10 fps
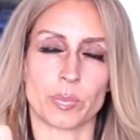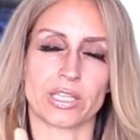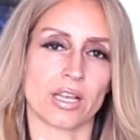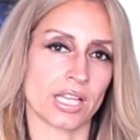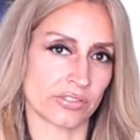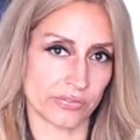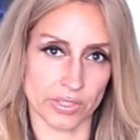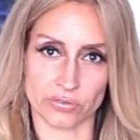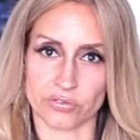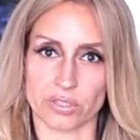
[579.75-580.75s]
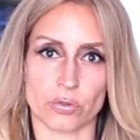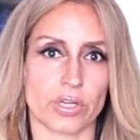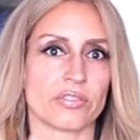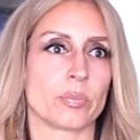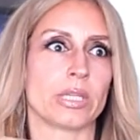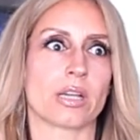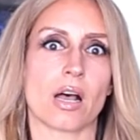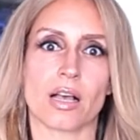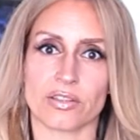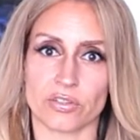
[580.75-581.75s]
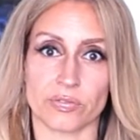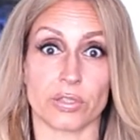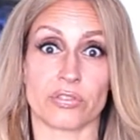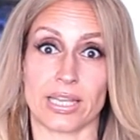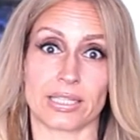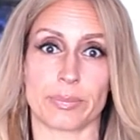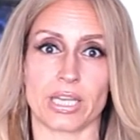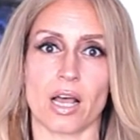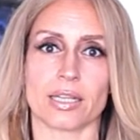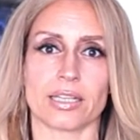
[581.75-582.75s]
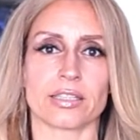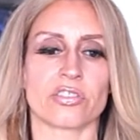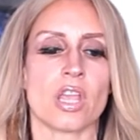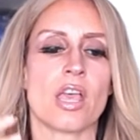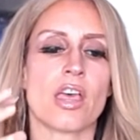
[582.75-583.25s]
because of those steroids, because of those antibiotics.